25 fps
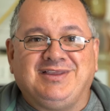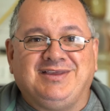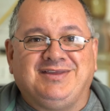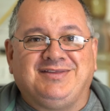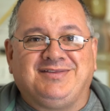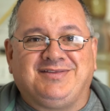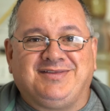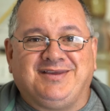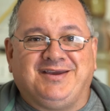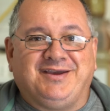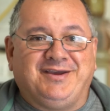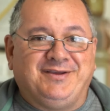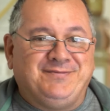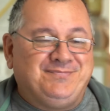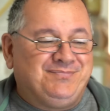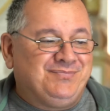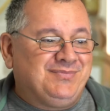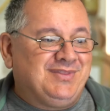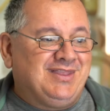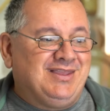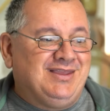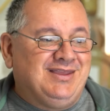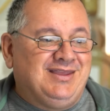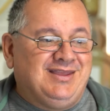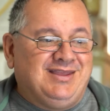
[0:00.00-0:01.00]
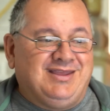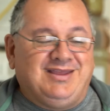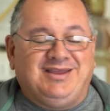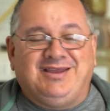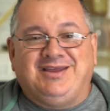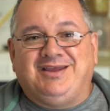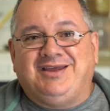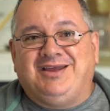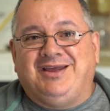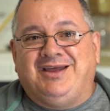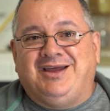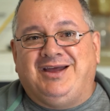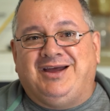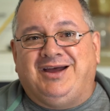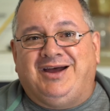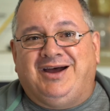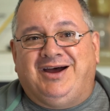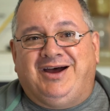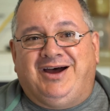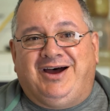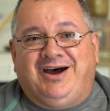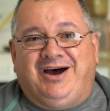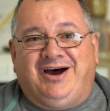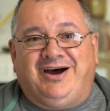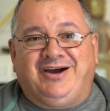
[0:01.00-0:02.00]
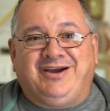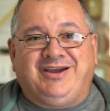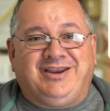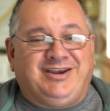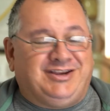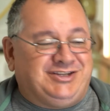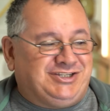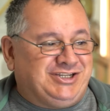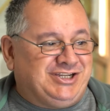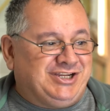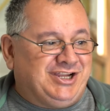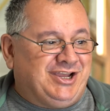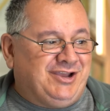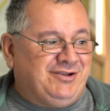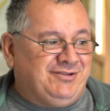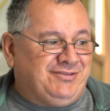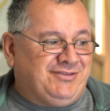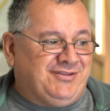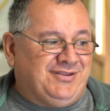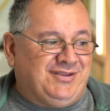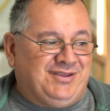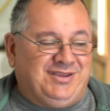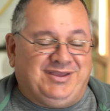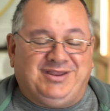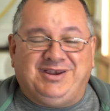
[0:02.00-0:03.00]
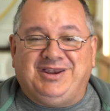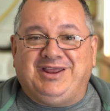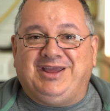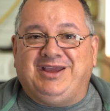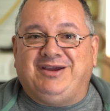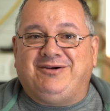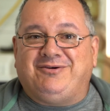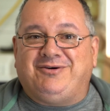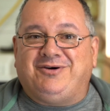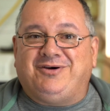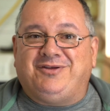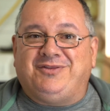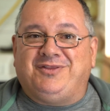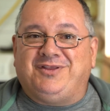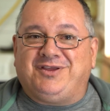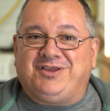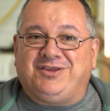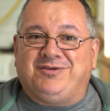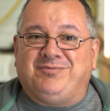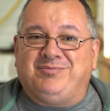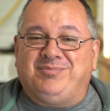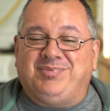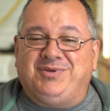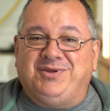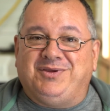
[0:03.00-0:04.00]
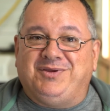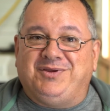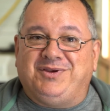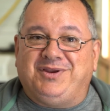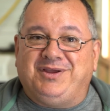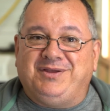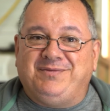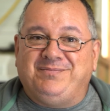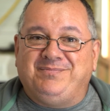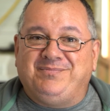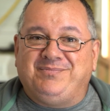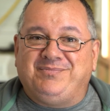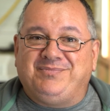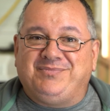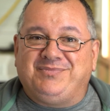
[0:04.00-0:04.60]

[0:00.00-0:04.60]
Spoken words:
So I'm going to show it to you now on the computer.